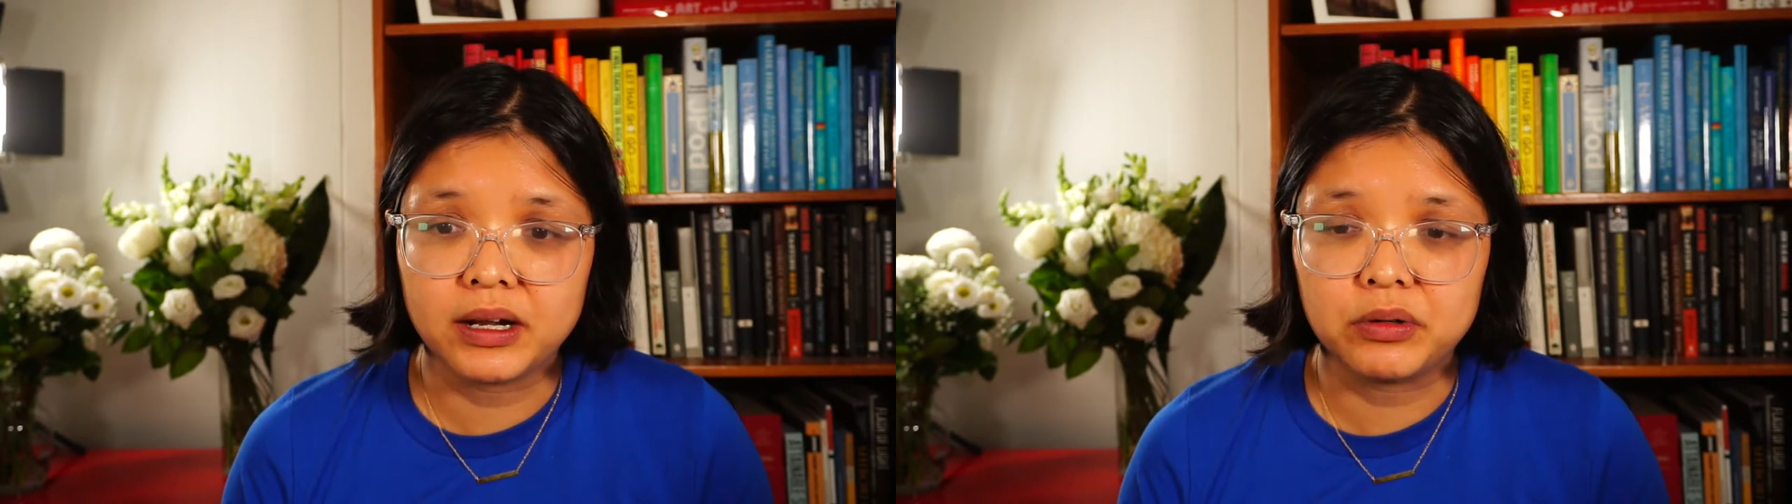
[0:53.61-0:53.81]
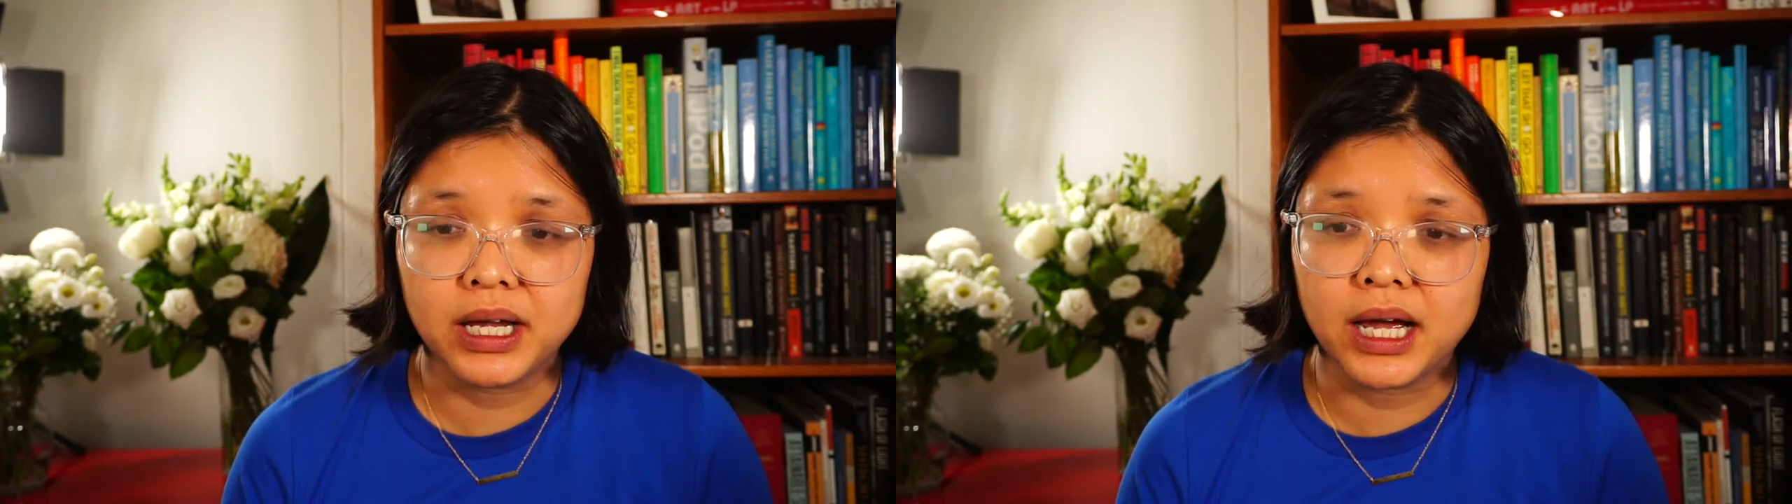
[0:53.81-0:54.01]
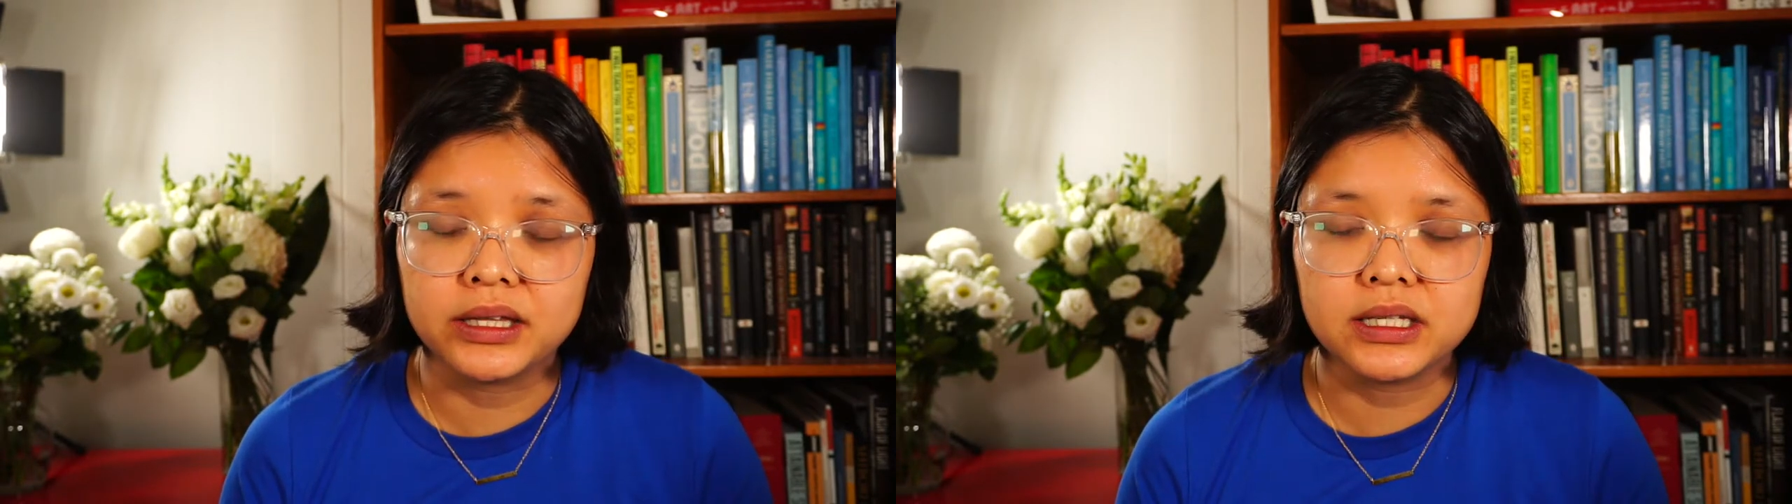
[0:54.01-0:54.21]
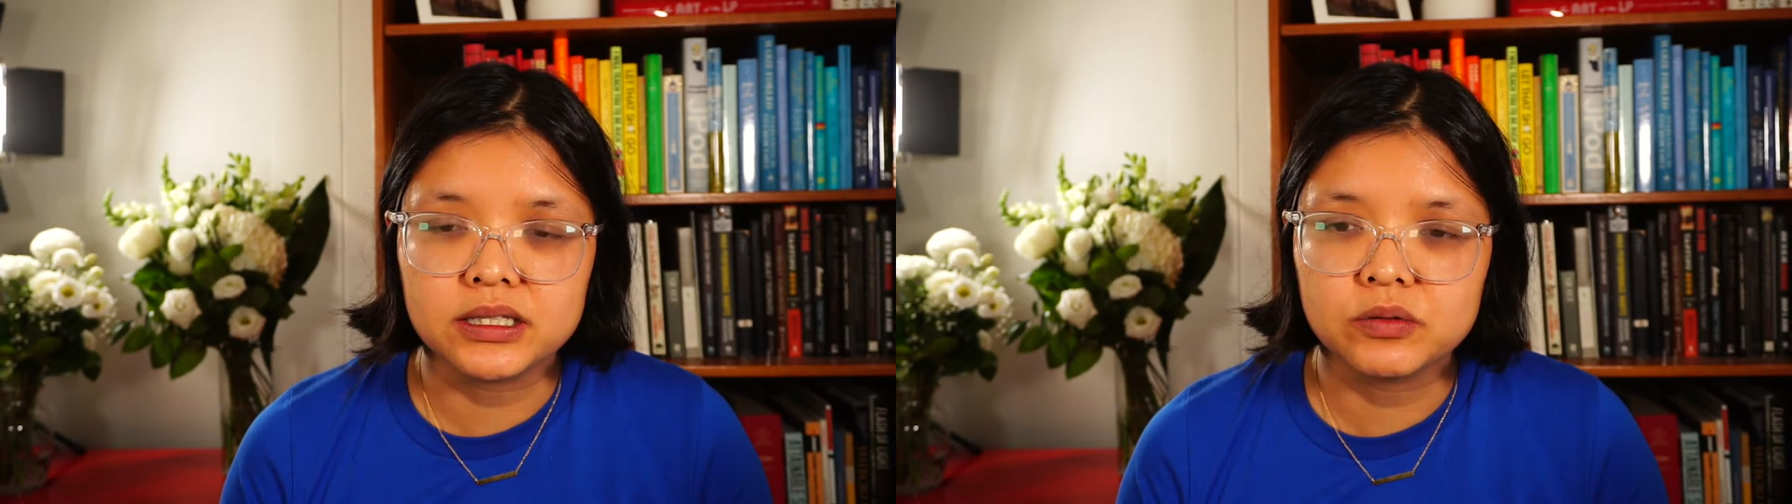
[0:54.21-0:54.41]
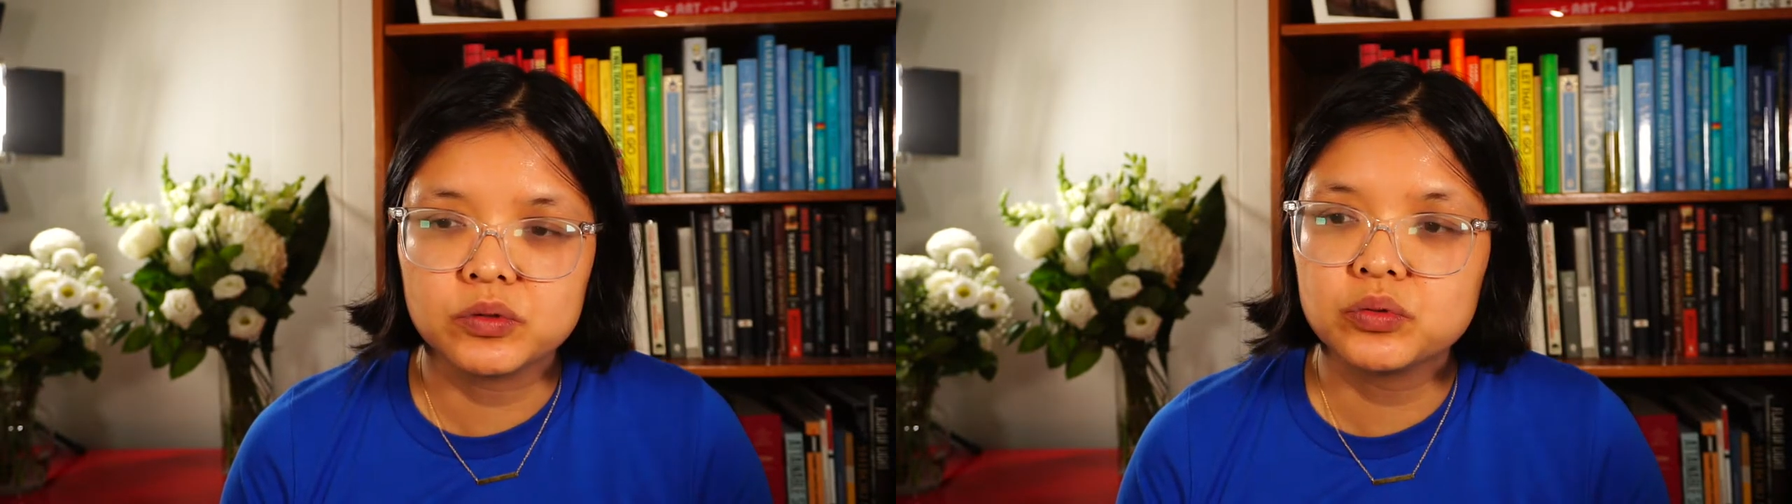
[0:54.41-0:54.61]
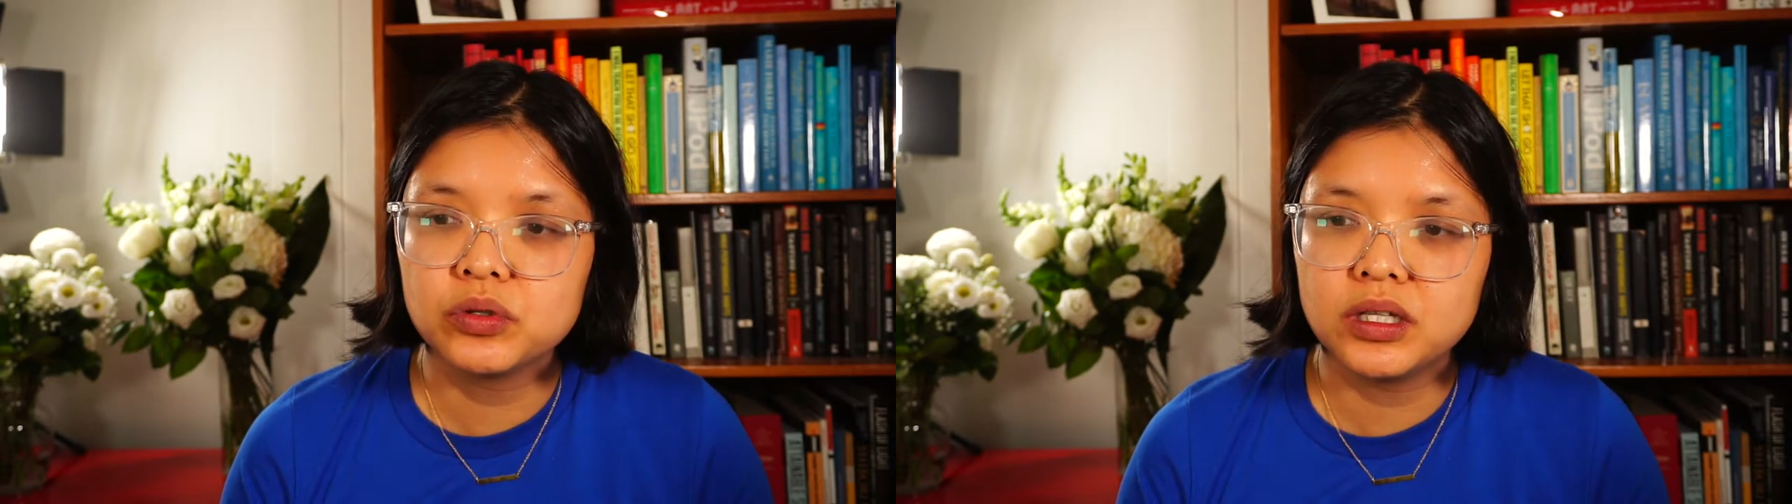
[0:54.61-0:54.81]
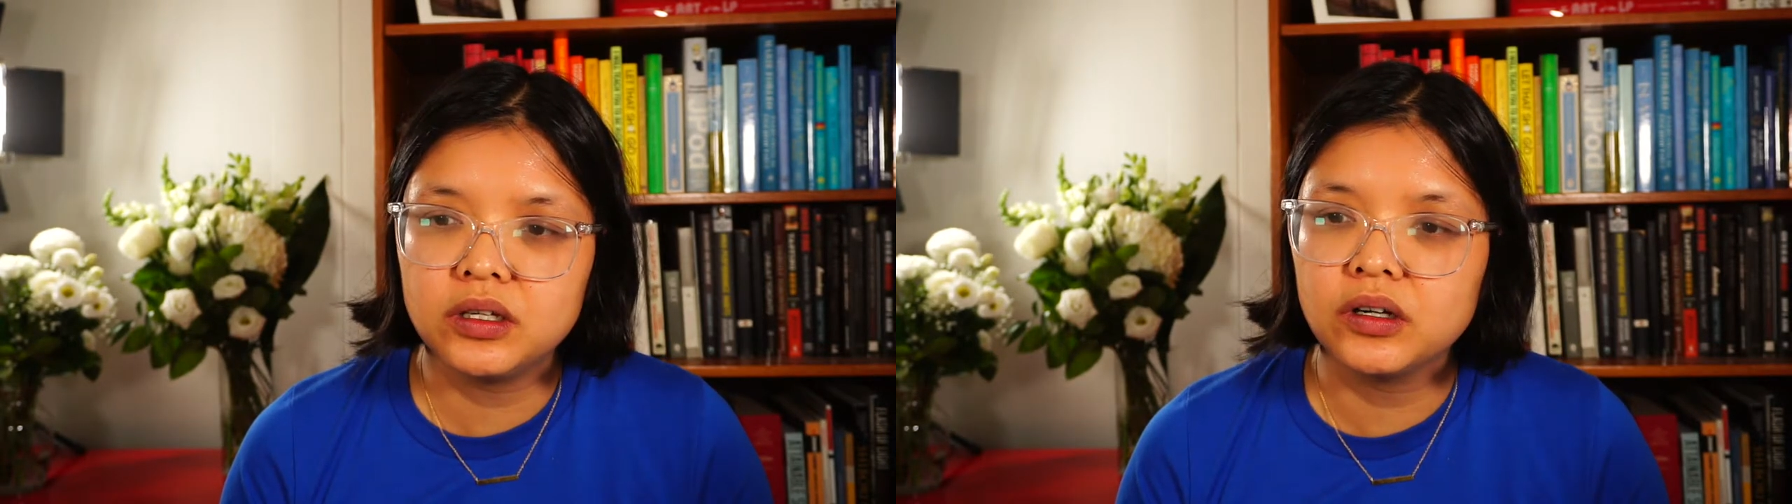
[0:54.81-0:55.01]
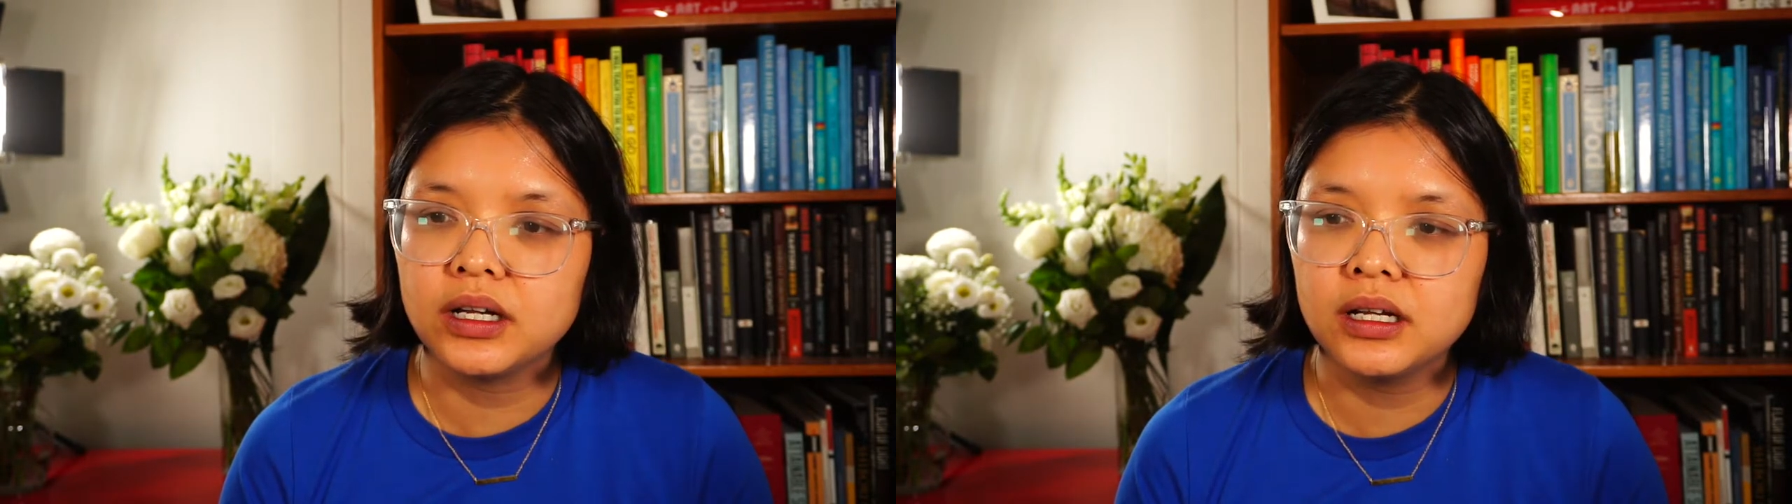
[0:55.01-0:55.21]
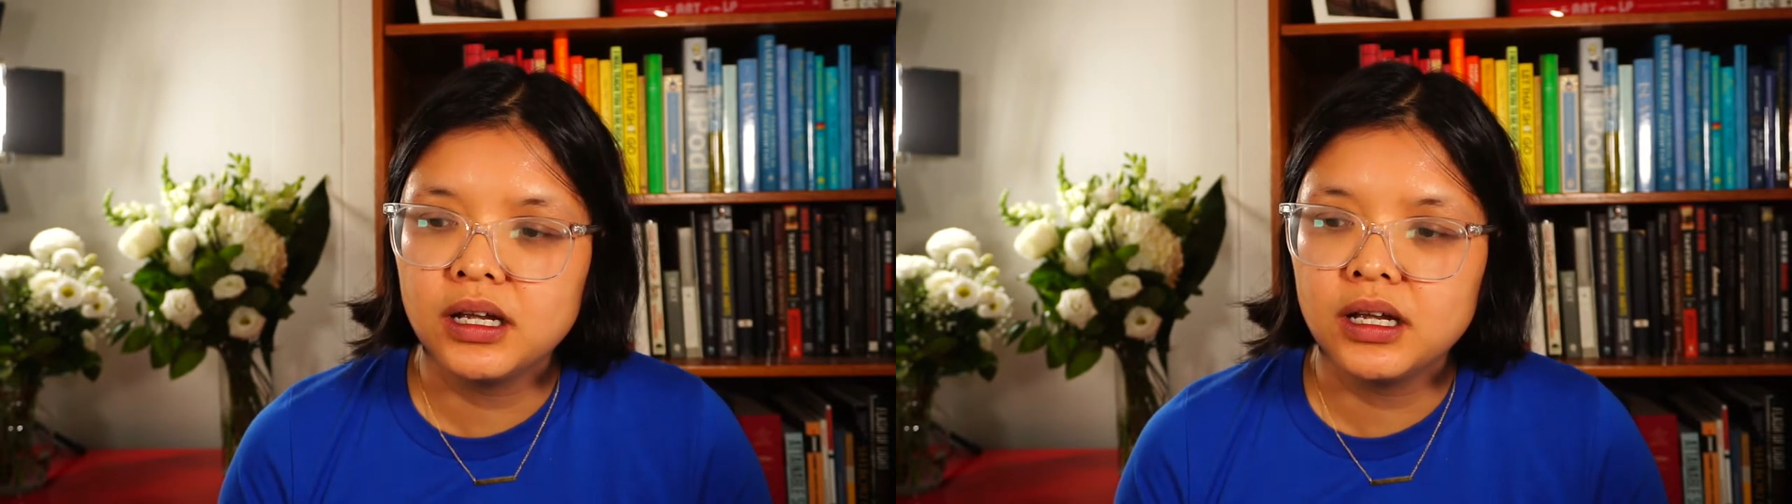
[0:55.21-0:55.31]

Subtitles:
we had this. It was really good.